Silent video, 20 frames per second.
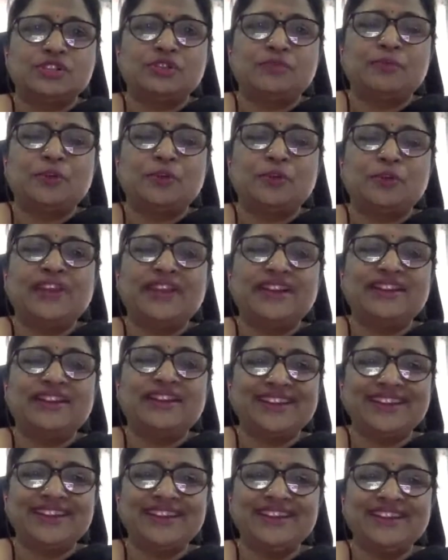So,
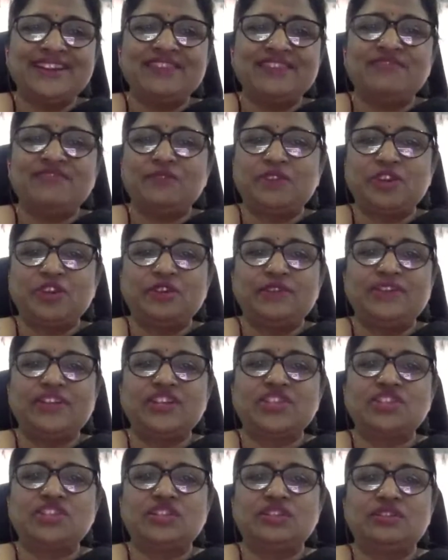protected
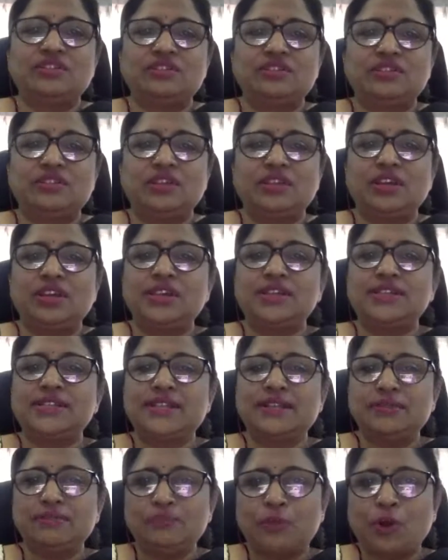innovation is
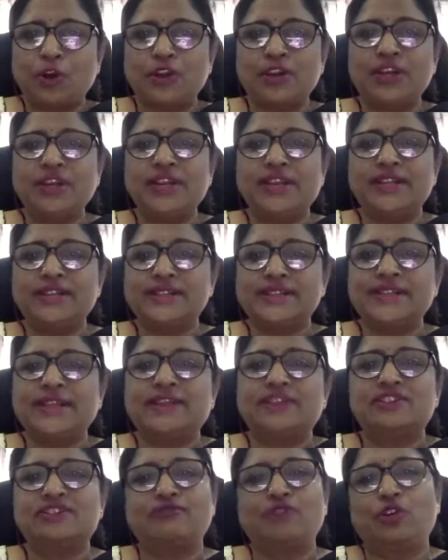an important
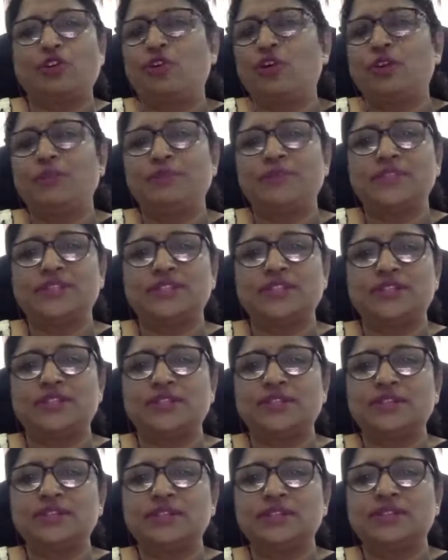asset for all
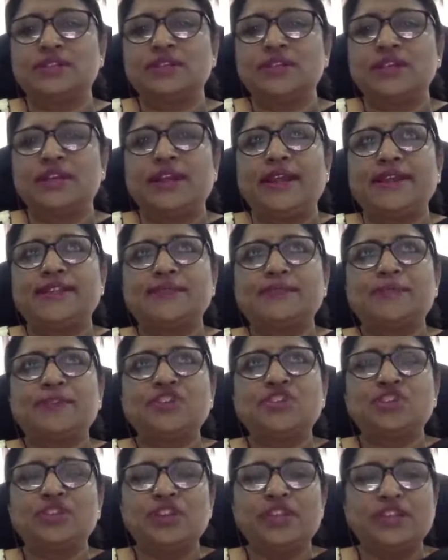businesses,
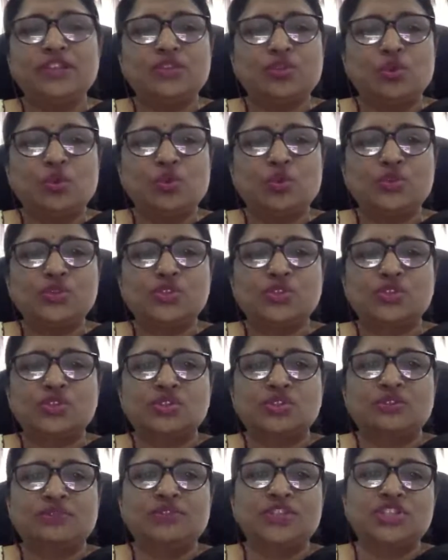especially
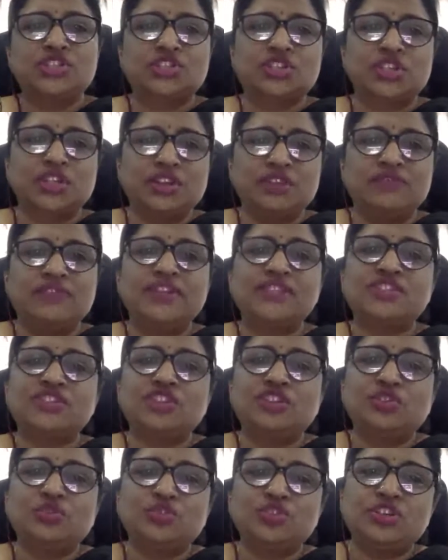those which invest
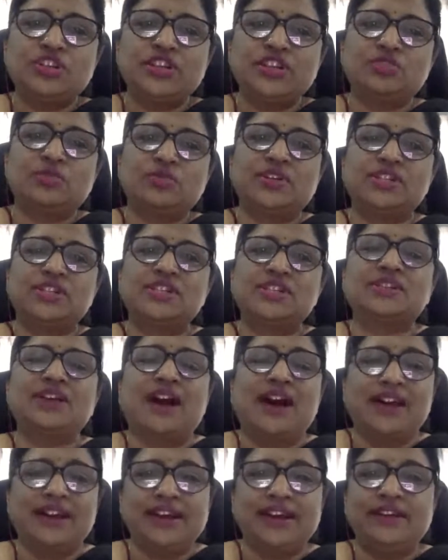hugely towards
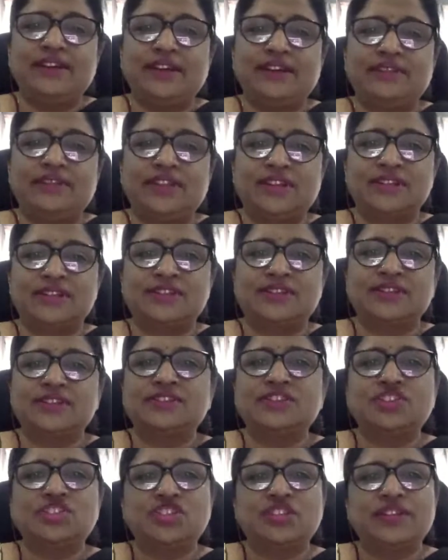R&D, that is
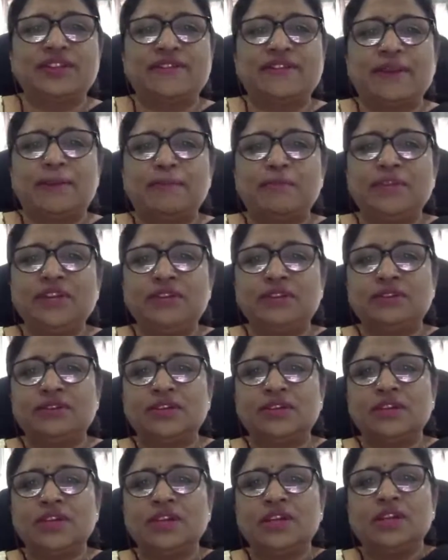research and development,
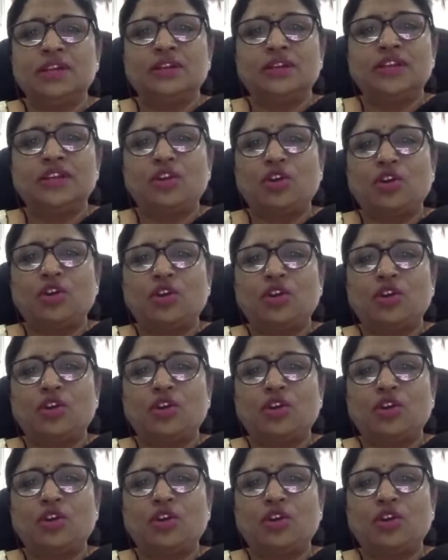in